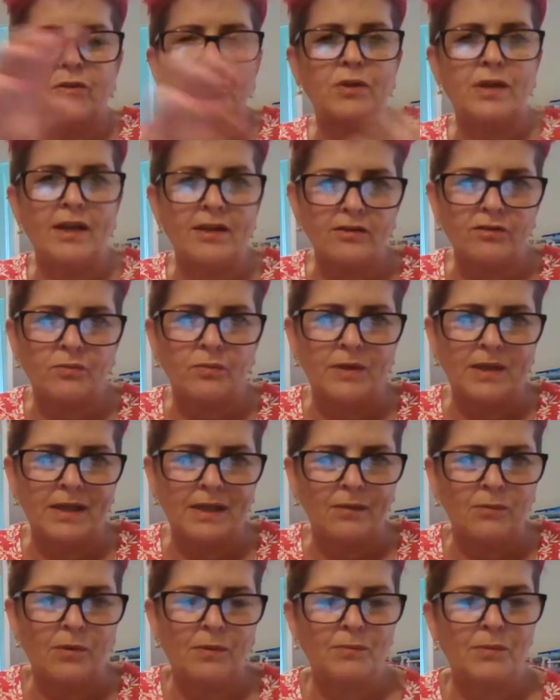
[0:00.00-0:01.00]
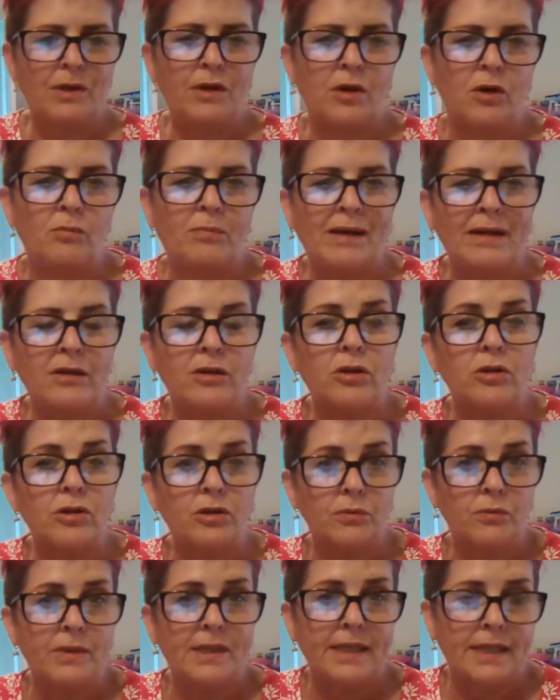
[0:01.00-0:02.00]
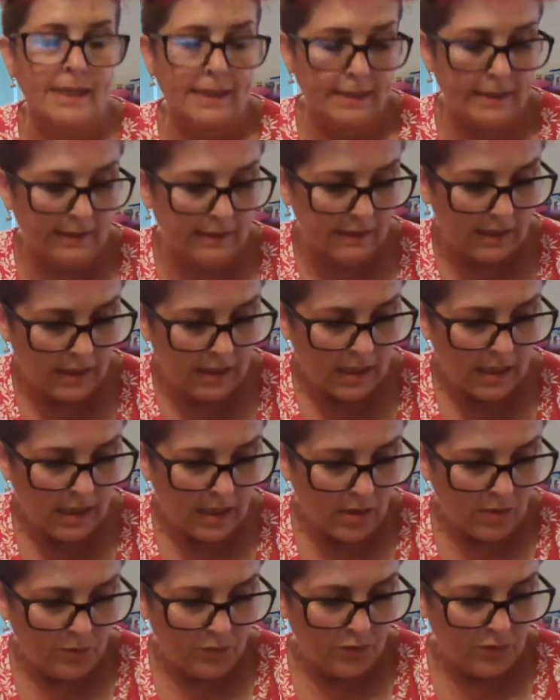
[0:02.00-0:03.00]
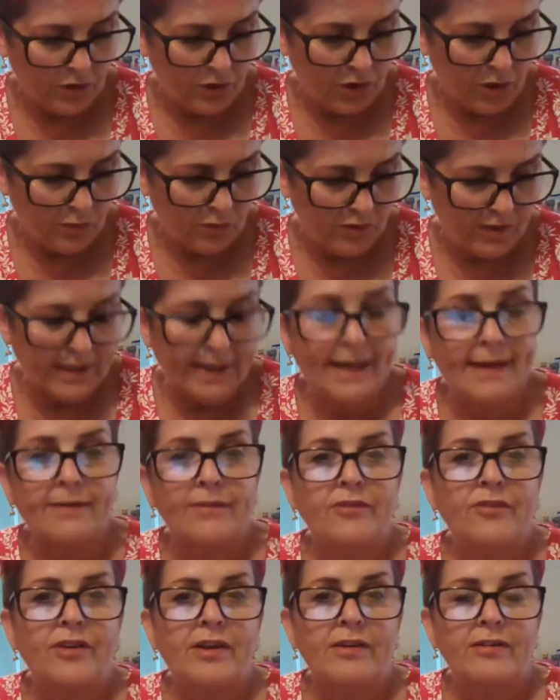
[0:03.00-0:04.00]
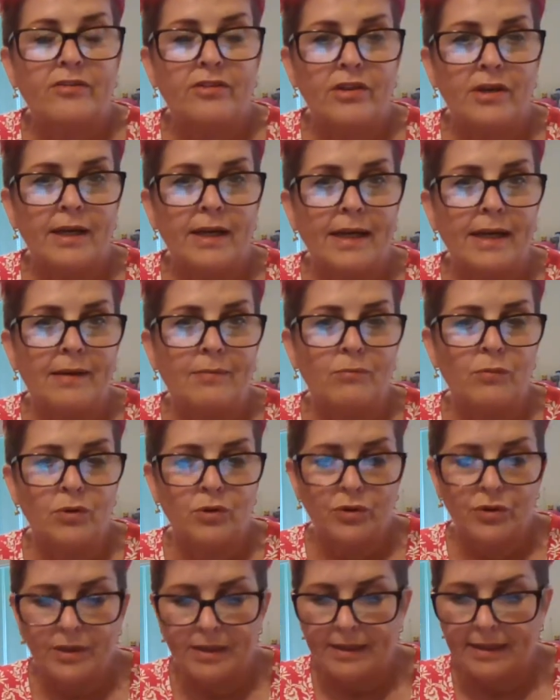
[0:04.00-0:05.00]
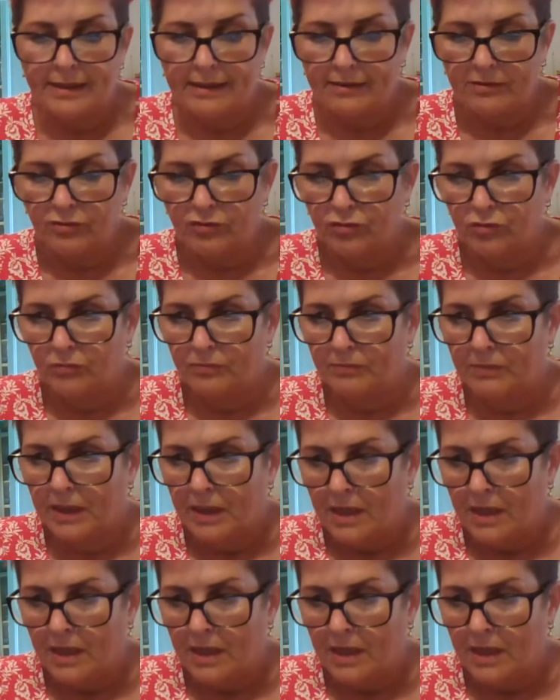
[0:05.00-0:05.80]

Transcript: next week when we go bank holiday weekend, we're going to go to the garden centre and we're going to get some